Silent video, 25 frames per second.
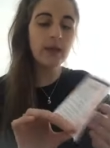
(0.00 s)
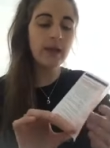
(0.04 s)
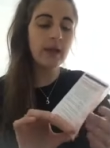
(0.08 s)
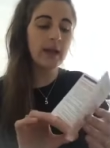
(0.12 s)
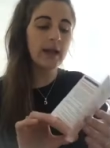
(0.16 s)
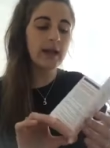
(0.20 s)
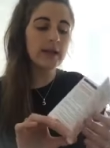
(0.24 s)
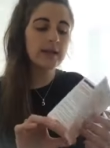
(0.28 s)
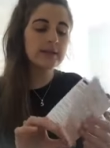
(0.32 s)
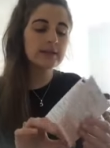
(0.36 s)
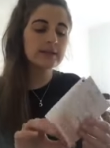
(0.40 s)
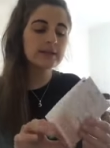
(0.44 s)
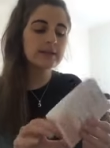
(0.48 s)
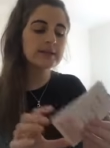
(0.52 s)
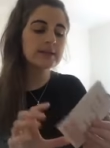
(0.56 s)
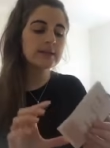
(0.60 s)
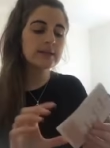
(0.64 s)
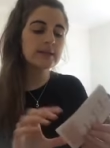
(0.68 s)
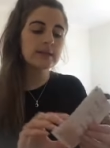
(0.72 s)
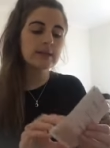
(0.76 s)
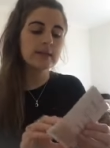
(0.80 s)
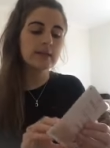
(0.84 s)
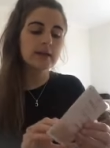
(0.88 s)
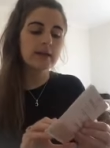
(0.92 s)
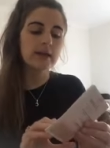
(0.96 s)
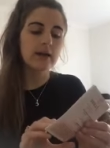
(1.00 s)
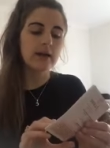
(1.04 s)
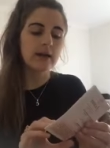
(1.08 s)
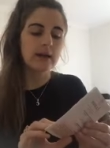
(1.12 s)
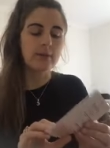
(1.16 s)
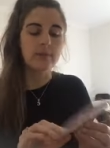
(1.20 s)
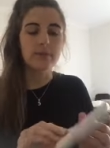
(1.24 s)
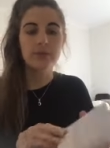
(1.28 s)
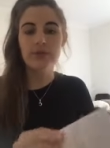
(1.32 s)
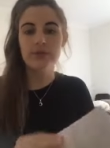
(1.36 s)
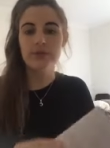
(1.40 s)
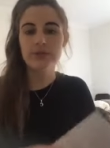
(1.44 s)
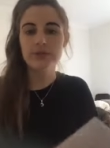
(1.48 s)

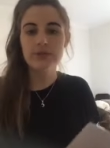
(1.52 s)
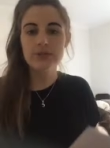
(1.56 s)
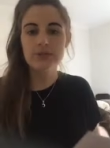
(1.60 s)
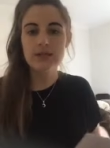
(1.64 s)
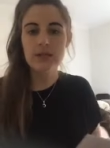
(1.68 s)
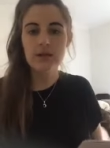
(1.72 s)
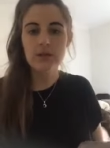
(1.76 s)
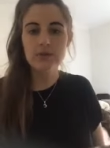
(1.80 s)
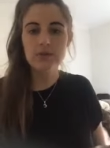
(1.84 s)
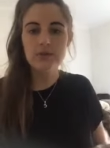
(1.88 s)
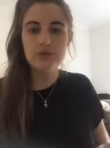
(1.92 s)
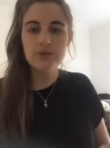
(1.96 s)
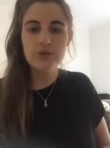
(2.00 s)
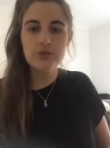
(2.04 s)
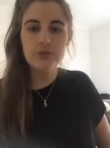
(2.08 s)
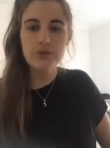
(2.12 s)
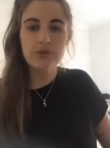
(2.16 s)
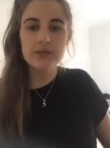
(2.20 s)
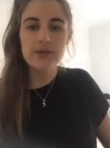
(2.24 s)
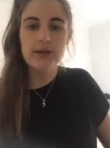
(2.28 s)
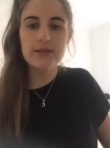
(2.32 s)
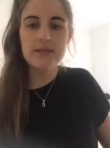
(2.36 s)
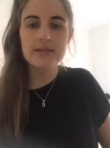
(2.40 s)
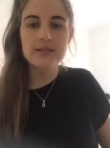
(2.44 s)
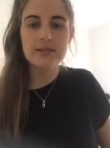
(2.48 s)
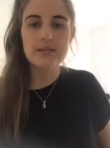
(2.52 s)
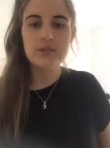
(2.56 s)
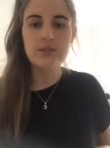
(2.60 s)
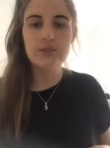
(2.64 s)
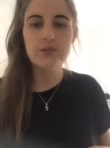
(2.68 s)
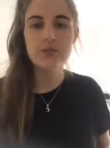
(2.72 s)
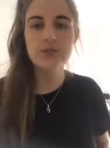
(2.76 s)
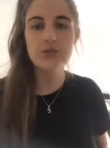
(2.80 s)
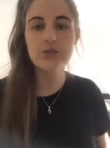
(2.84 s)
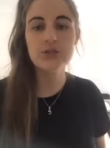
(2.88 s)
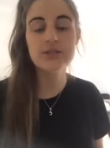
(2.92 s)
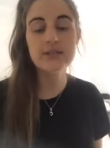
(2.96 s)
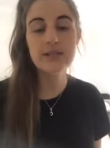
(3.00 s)
and it also tells you that you
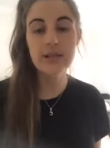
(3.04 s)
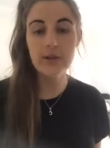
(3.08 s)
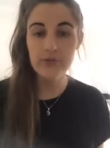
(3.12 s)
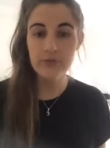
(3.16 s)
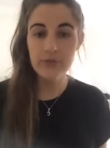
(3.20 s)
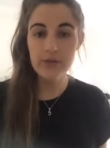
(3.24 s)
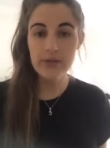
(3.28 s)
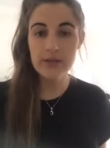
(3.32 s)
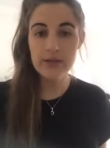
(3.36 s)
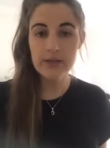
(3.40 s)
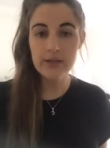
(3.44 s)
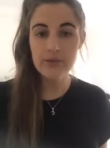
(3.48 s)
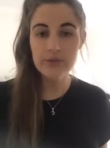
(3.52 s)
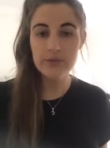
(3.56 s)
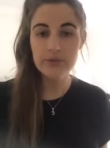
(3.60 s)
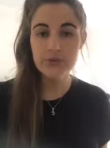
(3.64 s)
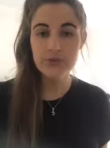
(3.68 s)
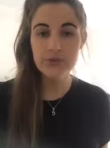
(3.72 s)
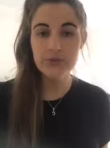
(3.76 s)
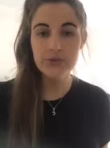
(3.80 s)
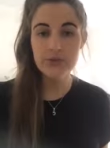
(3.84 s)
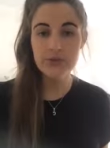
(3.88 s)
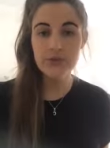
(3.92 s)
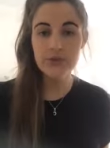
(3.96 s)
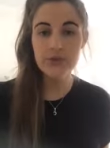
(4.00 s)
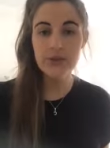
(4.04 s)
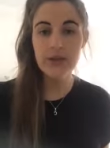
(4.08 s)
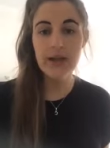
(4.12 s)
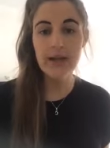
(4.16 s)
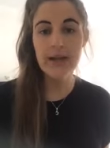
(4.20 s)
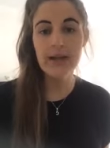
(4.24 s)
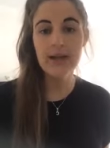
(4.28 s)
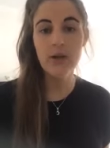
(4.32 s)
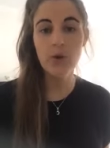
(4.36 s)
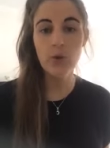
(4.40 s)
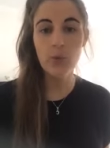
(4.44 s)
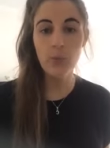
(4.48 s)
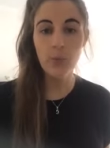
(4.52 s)
should definitely also do
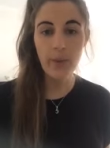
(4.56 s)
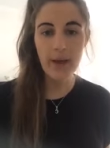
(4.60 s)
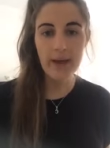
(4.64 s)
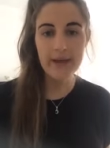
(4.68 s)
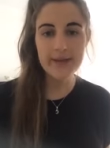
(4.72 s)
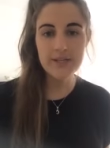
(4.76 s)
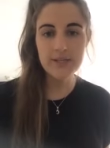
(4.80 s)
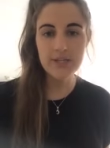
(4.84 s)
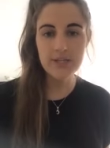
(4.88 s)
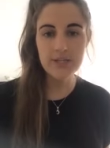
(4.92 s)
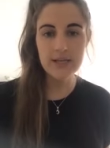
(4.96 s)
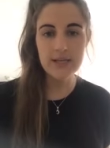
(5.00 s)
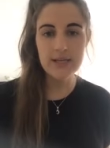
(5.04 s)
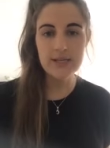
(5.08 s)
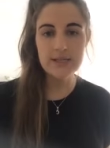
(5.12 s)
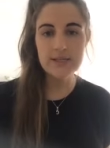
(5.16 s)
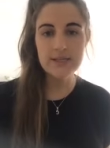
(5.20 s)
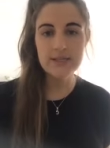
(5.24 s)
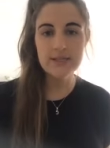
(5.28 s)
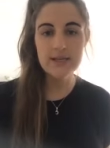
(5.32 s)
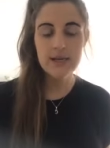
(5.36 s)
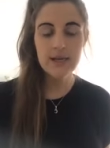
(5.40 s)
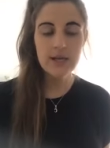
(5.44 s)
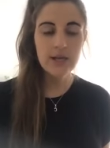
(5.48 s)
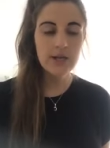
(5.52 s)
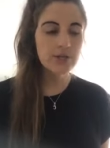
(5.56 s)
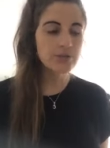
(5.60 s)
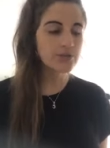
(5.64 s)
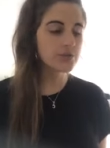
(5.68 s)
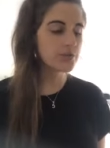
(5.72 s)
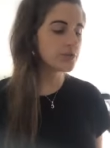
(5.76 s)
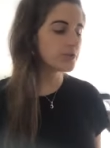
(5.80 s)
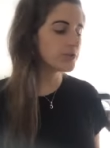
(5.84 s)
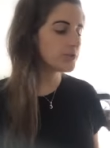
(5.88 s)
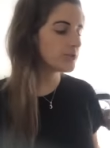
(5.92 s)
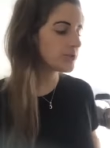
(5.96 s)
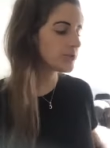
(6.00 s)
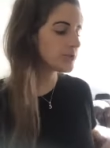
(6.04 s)
a little patch test. So
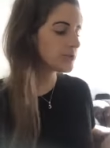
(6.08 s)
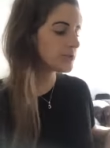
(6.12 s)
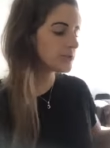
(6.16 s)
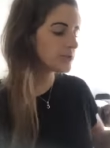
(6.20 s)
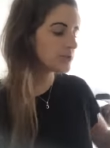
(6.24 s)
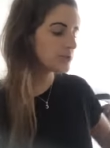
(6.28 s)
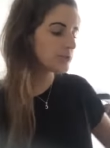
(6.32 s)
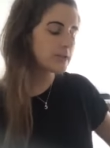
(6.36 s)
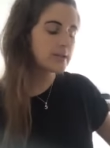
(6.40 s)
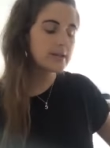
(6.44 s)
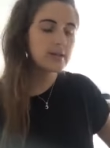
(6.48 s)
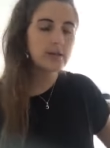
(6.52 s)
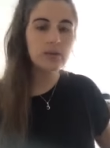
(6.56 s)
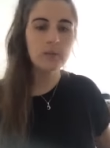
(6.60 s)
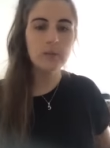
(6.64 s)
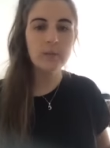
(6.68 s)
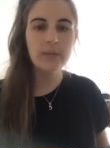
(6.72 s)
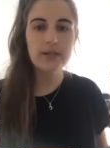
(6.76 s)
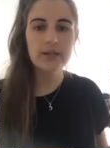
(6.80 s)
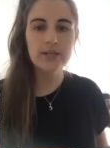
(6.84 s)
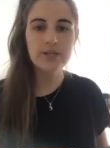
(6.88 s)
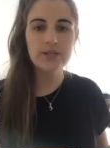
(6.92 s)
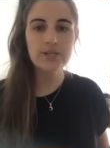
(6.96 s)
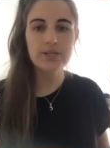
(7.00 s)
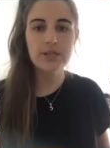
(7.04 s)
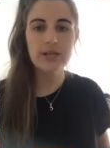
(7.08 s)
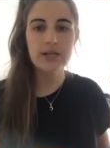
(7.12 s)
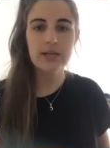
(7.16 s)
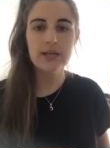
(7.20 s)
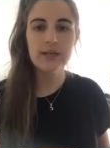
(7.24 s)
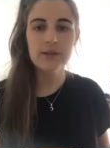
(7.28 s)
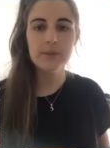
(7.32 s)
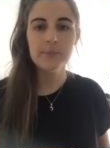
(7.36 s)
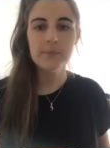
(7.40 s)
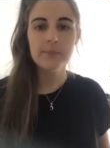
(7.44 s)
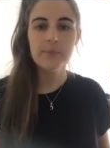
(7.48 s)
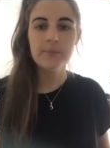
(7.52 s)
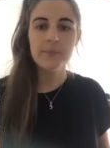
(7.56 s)
you can do the little mixture,
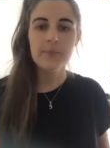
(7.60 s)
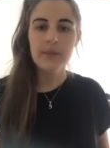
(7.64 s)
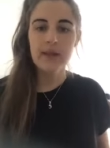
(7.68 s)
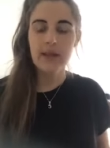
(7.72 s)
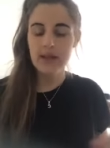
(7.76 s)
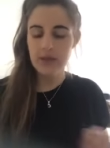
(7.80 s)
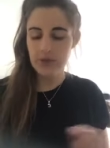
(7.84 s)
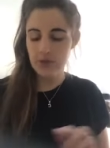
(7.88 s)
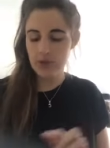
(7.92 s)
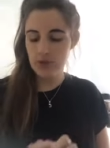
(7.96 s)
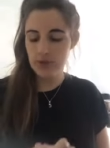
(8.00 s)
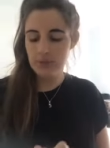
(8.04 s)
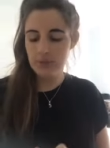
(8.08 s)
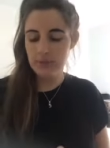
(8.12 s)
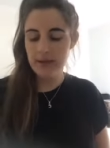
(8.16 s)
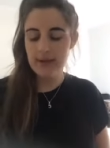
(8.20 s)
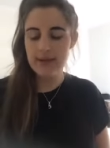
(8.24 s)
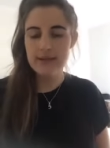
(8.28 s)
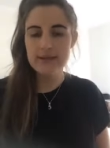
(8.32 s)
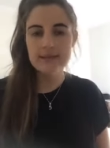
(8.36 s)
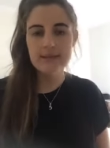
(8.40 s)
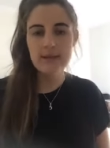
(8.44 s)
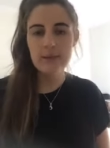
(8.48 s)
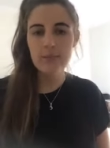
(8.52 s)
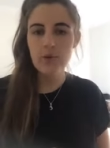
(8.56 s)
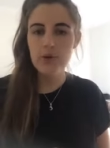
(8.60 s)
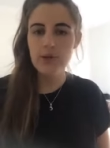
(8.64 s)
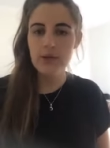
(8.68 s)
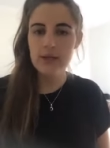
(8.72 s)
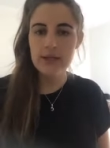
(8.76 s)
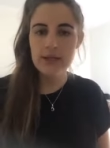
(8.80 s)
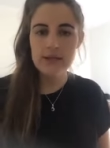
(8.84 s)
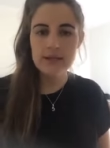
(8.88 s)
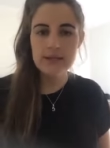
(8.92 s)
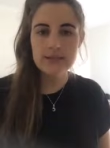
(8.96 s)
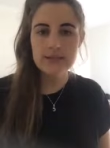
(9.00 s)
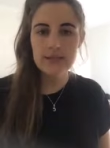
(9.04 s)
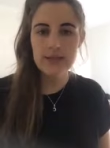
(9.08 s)
and you can place some on the
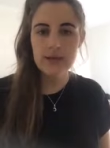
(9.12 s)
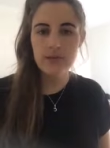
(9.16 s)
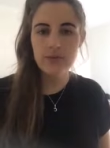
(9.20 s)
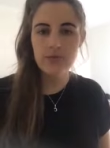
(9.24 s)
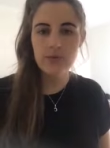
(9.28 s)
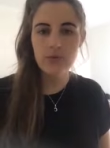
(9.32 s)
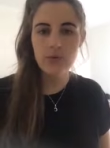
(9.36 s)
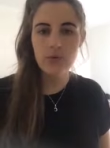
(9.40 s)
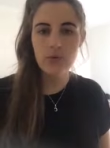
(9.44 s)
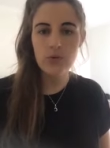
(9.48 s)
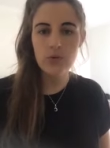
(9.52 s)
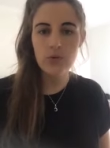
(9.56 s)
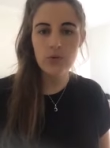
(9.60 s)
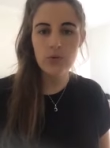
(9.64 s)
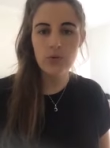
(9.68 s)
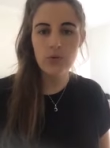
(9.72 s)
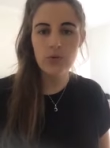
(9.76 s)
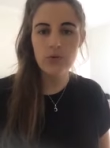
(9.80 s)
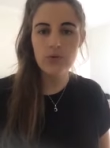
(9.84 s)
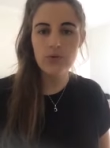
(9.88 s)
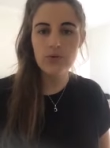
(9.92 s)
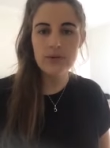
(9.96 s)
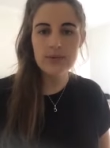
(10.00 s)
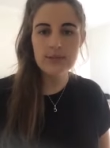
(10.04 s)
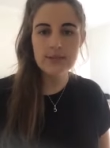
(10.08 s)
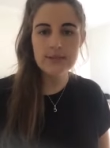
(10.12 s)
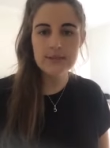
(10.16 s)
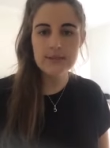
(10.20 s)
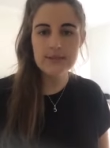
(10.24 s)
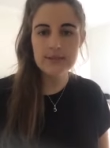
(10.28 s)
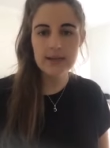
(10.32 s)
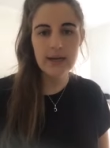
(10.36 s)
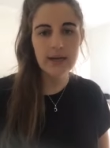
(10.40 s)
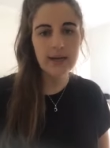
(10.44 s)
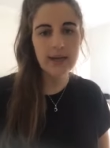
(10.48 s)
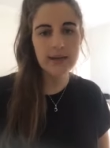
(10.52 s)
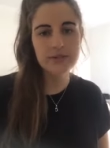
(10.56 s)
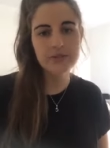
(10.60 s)
inside of your wrist.
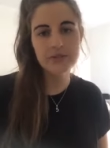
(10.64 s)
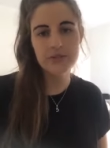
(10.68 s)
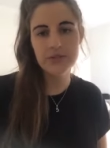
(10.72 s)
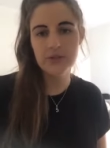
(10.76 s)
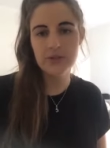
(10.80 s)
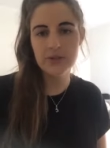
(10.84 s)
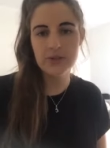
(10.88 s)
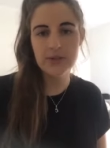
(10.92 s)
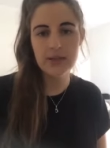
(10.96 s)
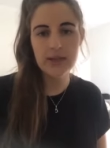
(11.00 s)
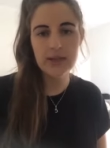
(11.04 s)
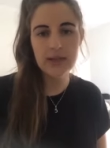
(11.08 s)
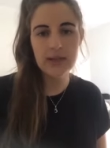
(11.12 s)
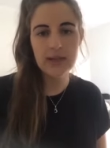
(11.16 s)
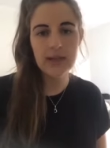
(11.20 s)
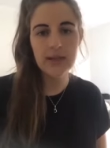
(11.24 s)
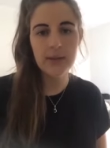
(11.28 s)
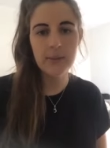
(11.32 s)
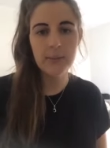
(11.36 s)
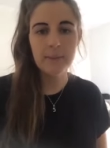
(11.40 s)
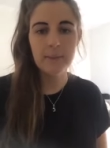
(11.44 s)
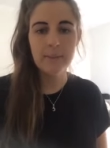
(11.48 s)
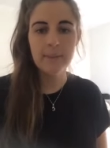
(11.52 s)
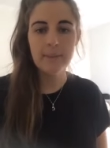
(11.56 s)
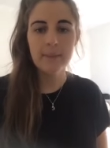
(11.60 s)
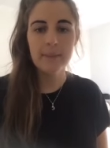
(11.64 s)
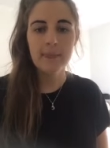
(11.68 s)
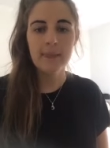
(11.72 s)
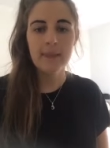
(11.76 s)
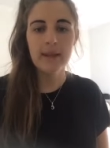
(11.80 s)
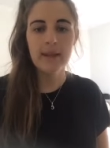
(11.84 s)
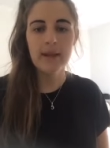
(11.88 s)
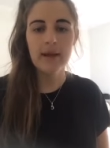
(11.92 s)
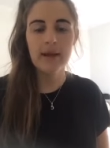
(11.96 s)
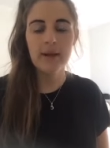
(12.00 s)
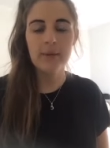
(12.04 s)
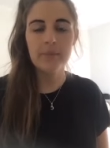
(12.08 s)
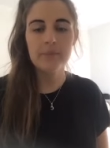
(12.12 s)
I like to do it there.
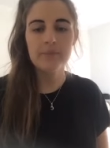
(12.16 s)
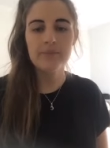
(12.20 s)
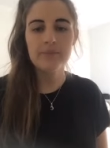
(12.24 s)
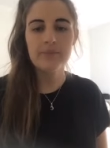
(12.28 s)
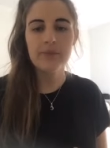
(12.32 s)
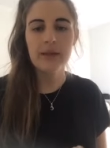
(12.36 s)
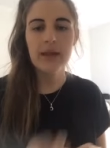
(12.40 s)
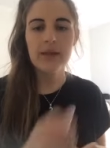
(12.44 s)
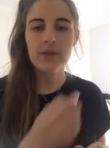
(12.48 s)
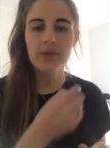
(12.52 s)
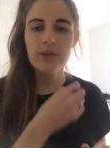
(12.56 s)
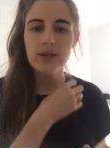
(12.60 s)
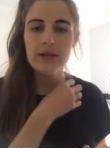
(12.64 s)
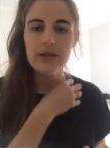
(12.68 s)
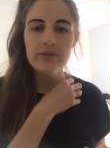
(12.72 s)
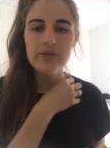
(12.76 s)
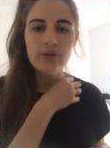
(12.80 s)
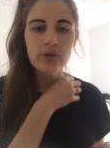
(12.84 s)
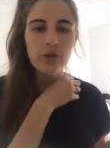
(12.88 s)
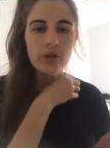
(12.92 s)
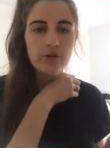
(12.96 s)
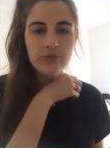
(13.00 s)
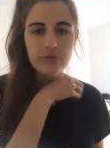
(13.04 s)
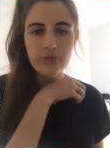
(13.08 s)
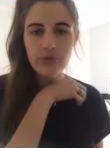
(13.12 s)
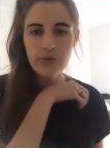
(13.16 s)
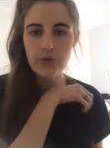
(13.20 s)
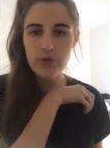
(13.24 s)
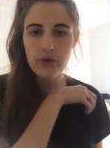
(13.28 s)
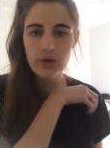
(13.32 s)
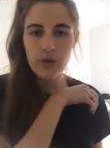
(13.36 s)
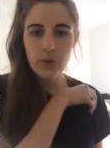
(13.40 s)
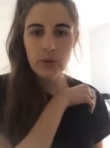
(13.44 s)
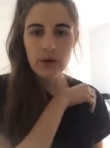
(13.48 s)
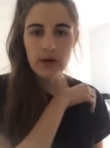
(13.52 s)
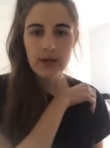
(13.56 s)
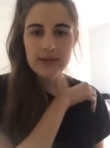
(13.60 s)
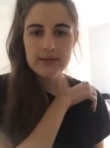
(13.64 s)
And you leave it on for the
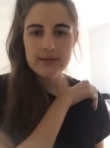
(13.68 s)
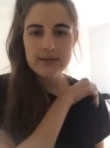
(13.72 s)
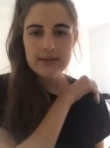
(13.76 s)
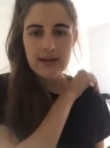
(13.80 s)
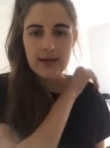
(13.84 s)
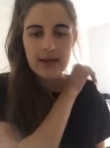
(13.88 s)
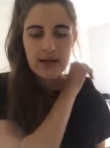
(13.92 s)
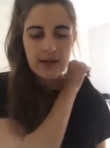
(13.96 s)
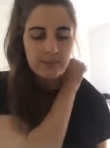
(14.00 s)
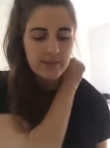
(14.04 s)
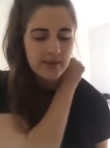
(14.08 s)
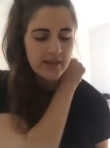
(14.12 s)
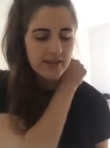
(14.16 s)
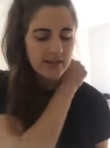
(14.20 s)
required time. I